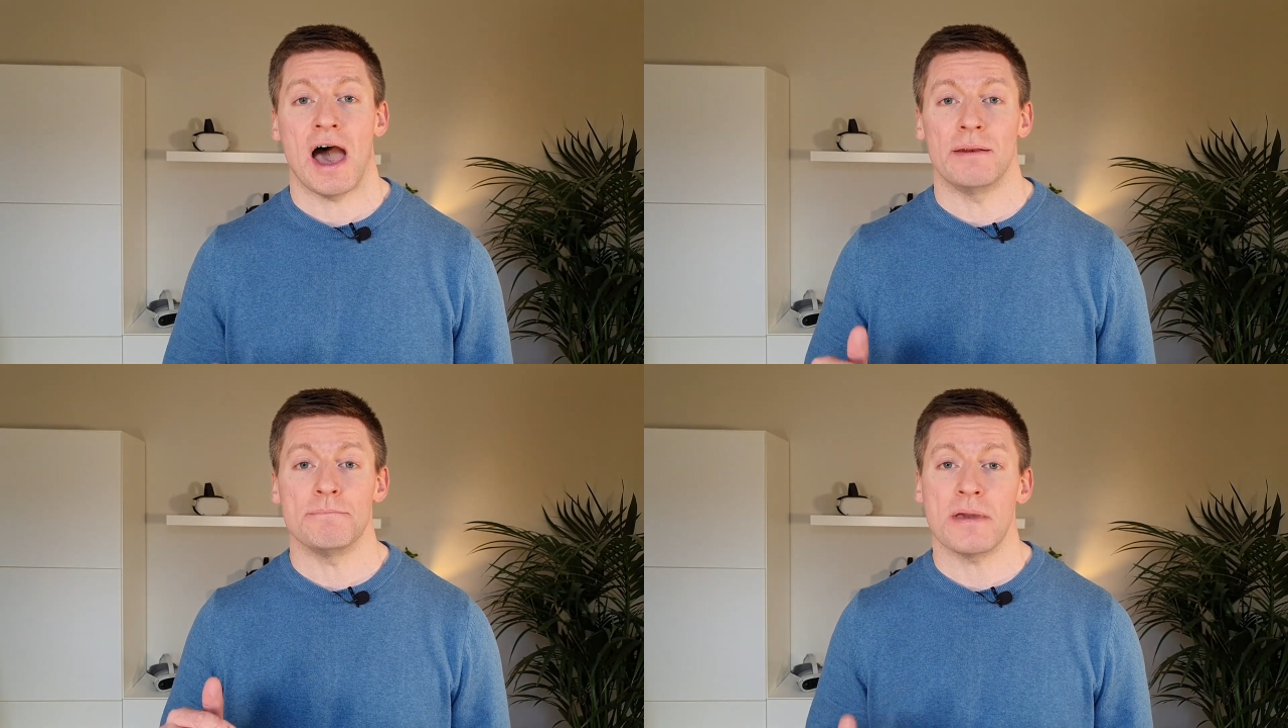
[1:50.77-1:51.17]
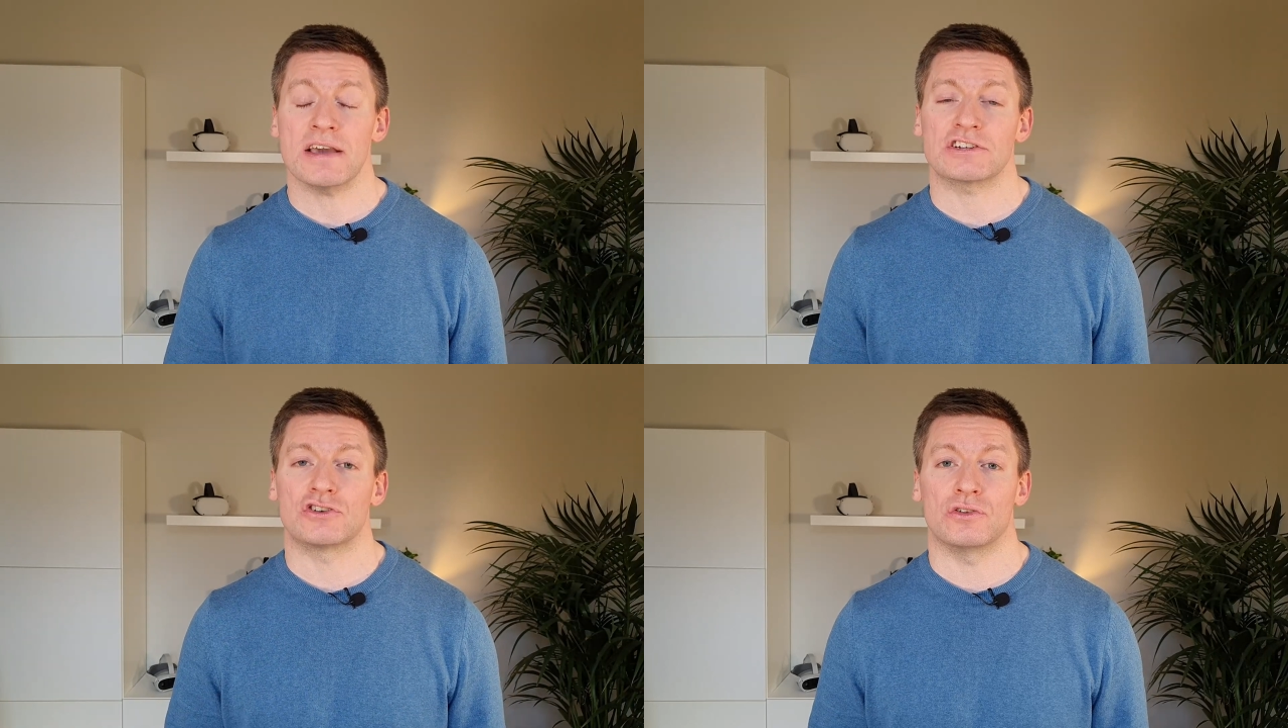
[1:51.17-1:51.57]
and
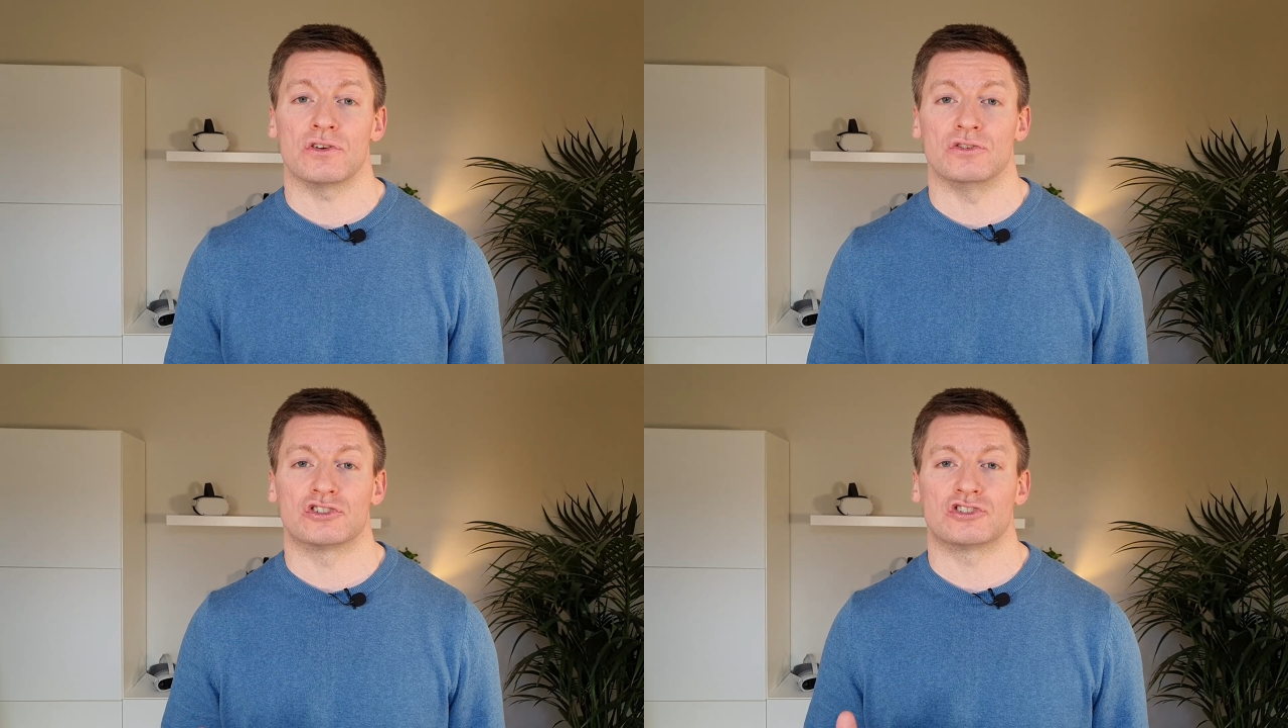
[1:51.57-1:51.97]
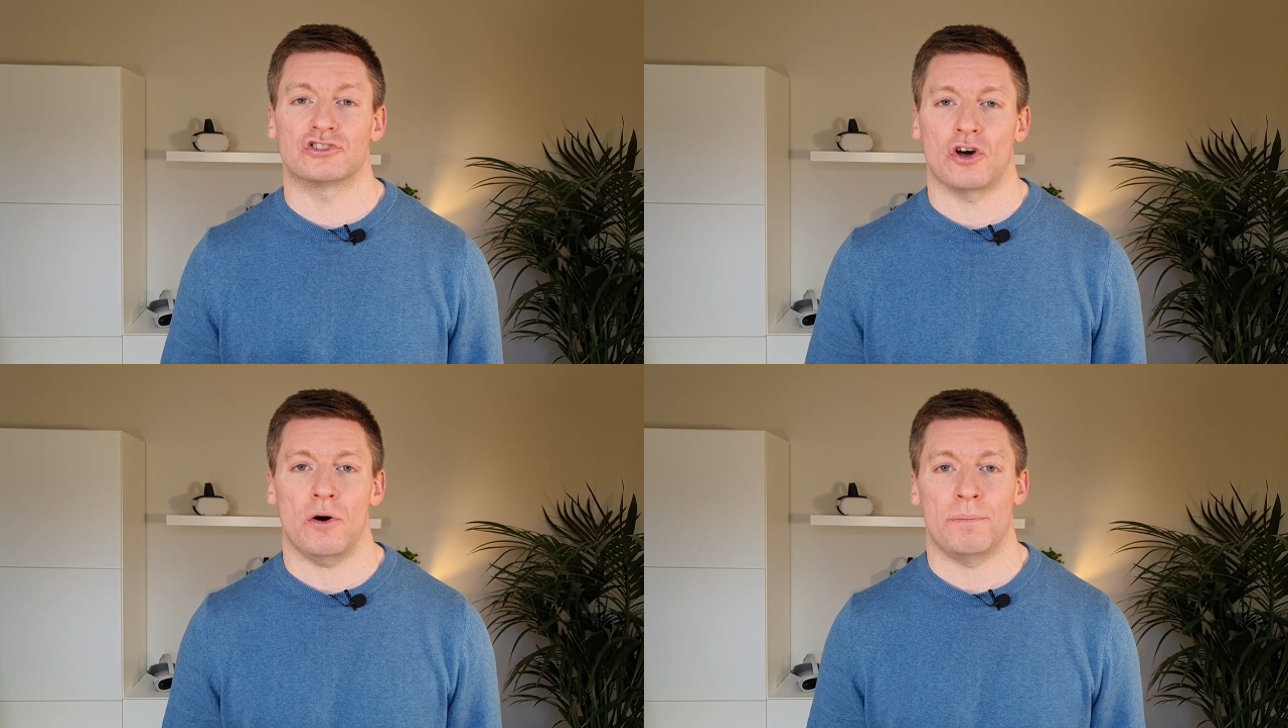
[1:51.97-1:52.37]
make sure that you
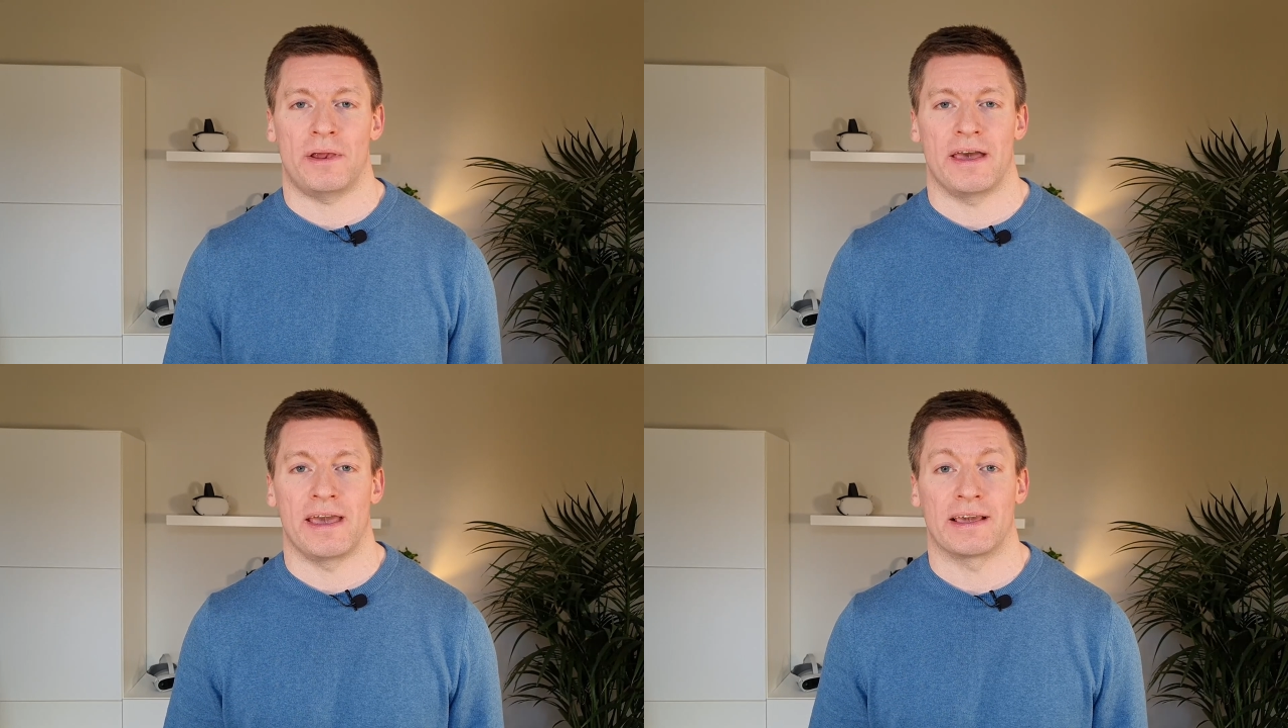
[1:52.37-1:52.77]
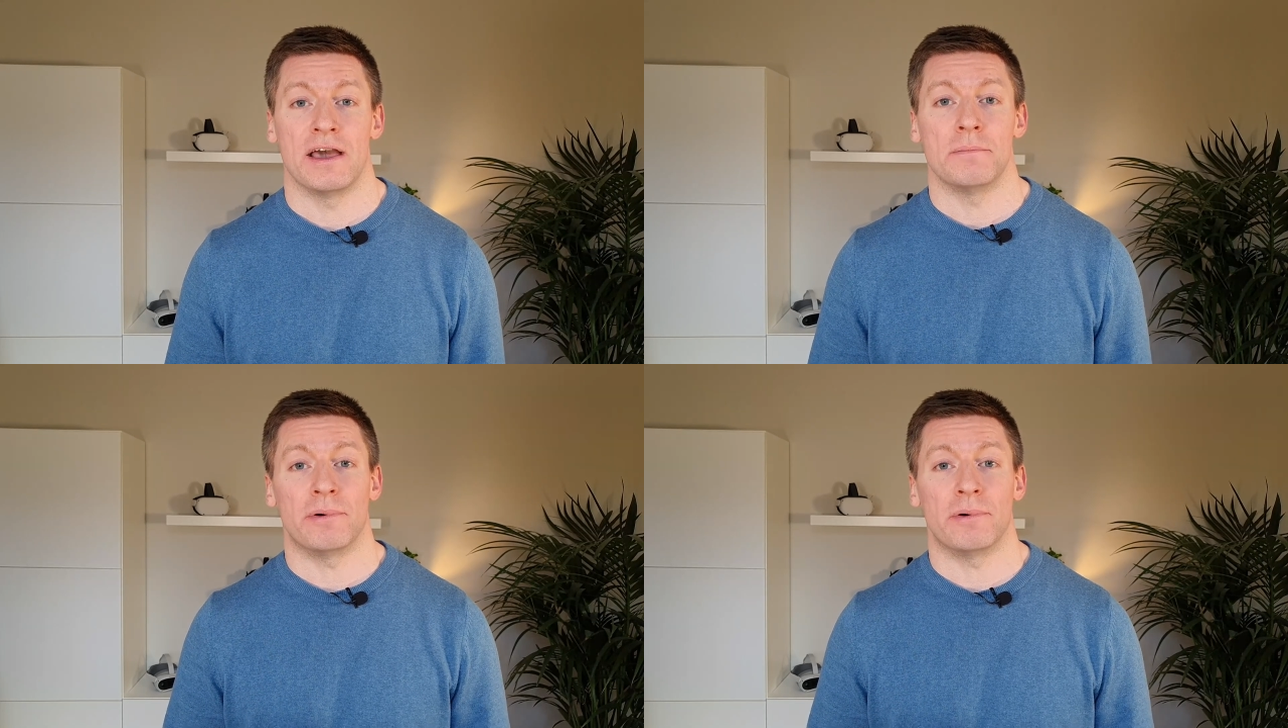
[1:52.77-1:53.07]
stop playing